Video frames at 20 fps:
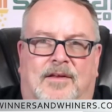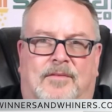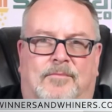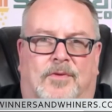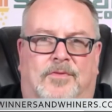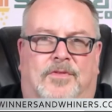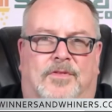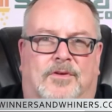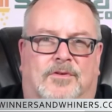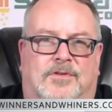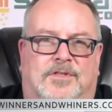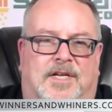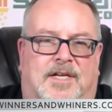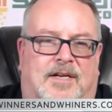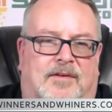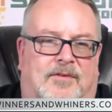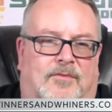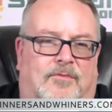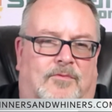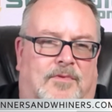Both of those
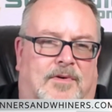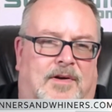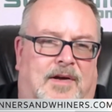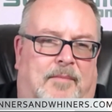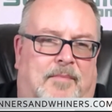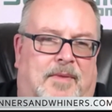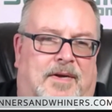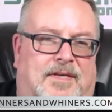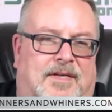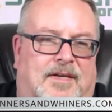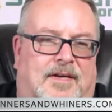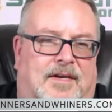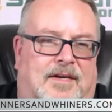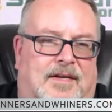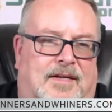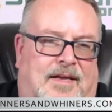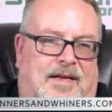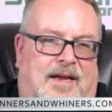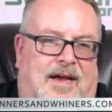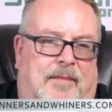hit. How
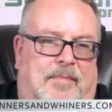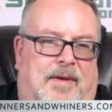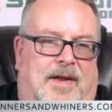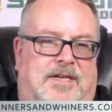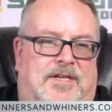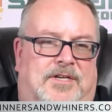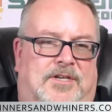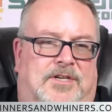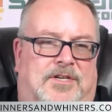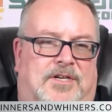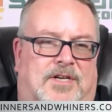about